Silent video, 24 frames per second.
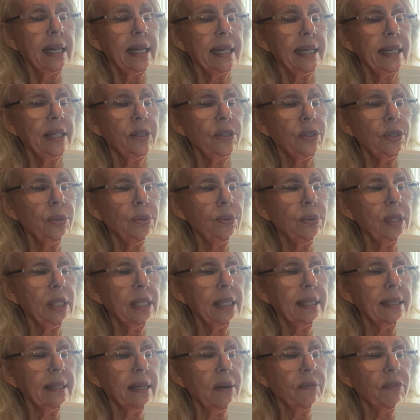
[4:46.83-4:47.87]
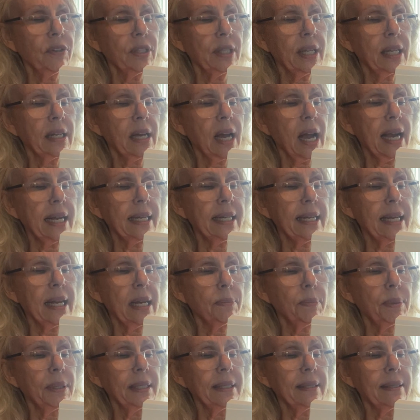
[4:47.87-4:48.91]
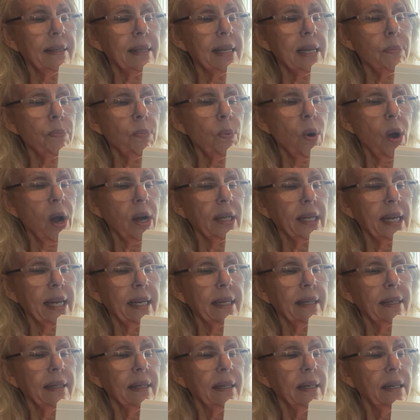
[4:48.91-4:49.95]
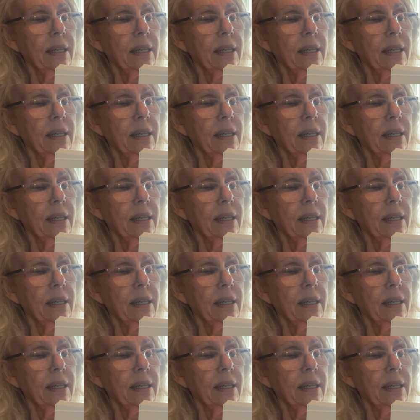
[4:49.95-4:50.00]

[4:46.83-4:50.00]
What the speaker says: He soon discovered that Heidi had been sleepwalking.